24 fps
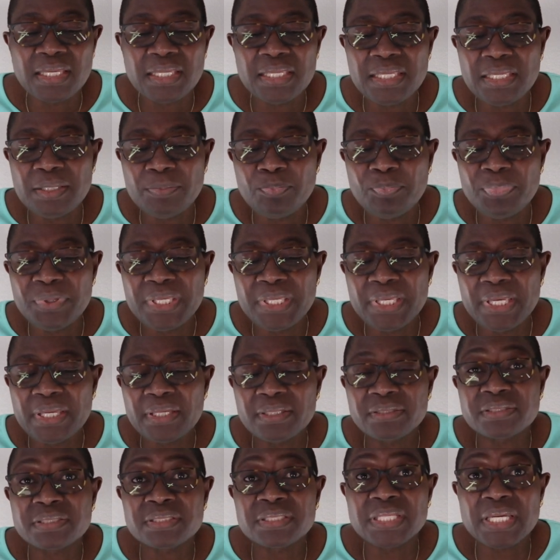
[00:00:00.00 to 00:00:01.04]

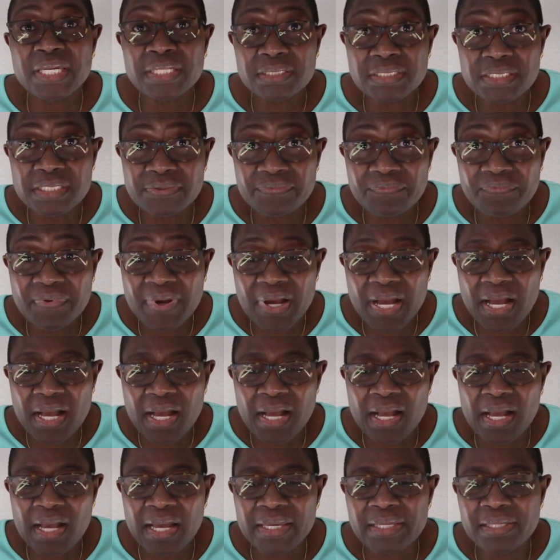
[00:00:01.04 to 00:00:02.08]
EPA
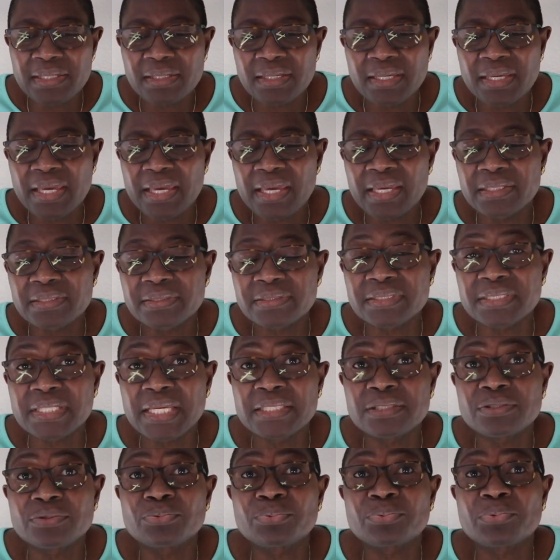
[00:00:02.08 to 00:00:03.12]
certified
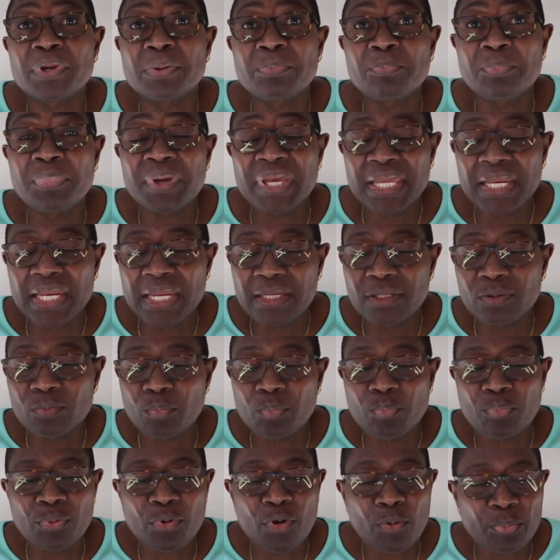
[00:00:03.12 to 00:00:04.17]
insect
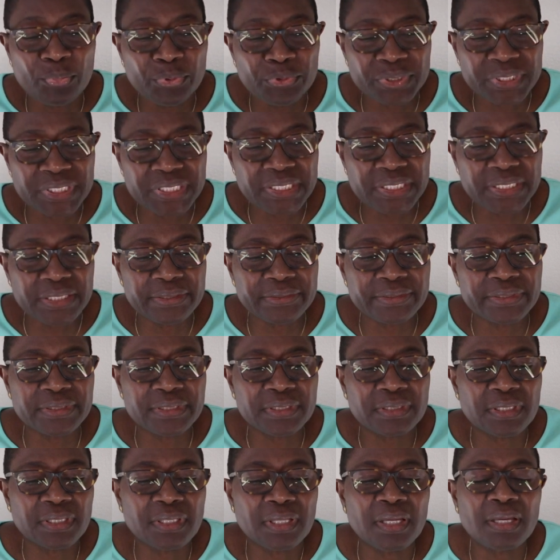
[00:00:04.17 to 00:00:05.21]
repellent
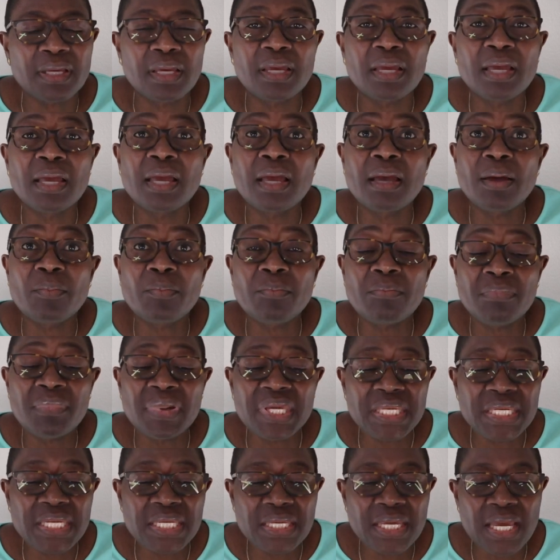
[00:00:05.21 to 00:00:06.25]
properties.
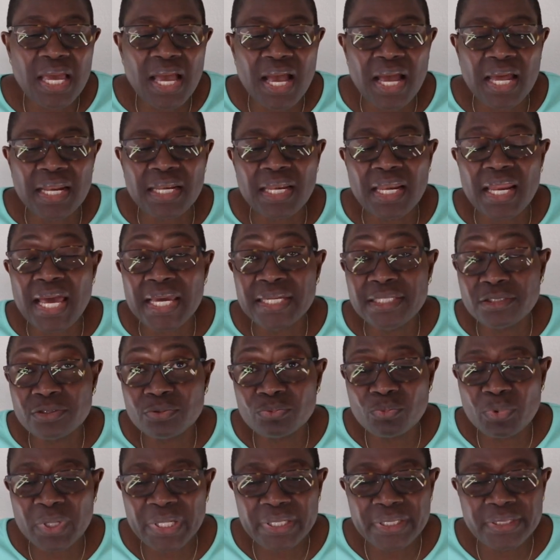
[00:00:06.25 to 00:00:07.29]
Many are
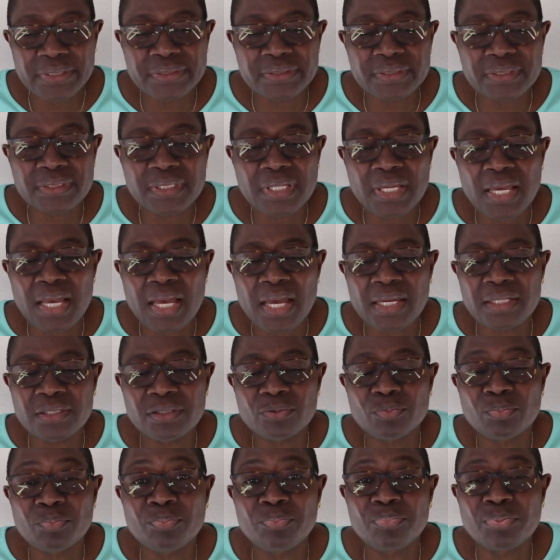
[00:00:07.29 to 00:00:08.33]
lightweight
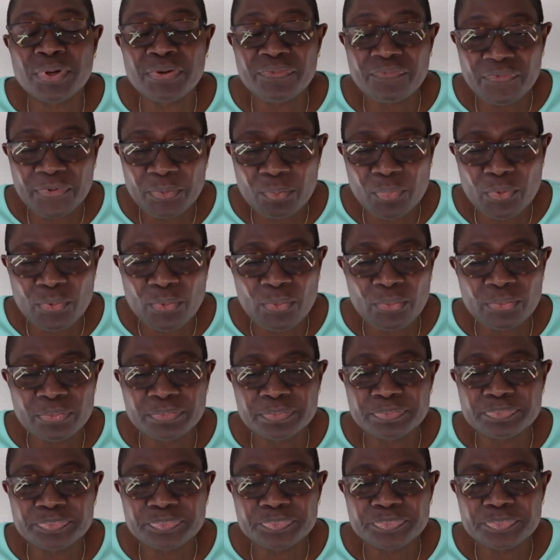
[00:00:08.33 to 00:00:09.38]
and
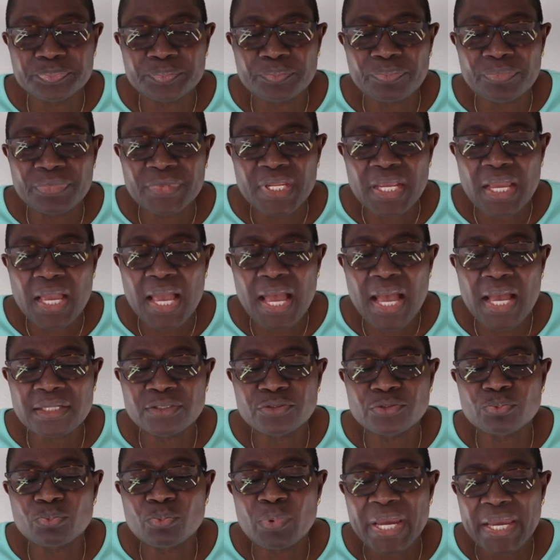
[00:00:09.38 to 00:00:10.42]
breathable
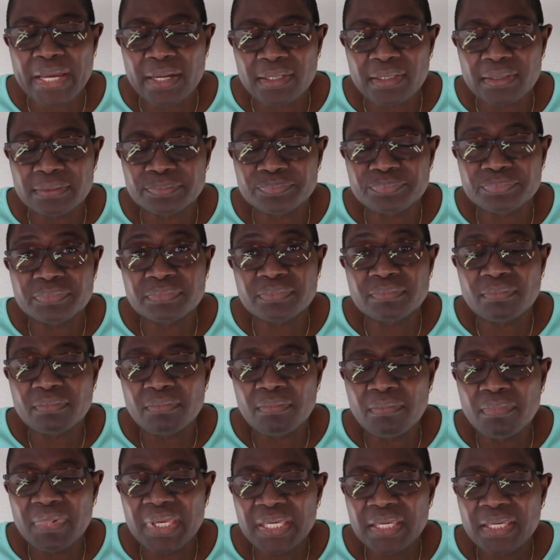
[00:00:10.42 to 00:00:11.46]
as well,
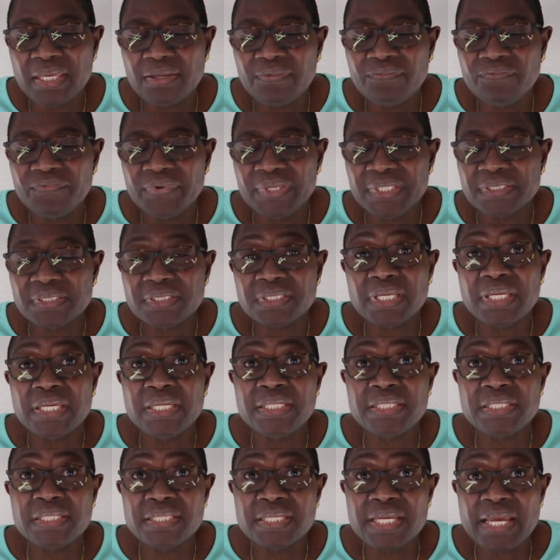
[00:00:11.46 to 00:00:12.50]
making this
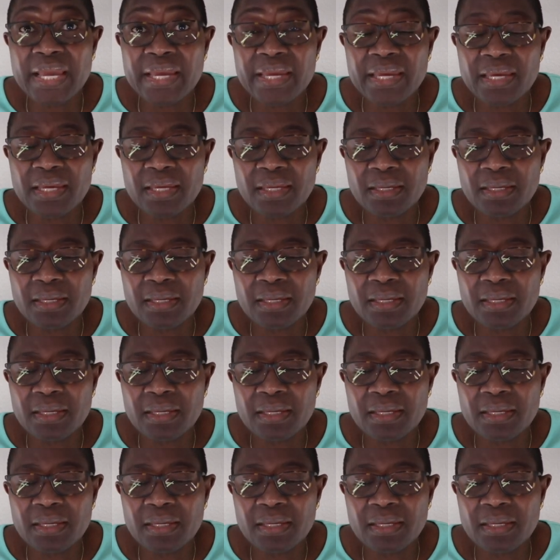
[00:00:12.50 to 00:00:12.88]
a tech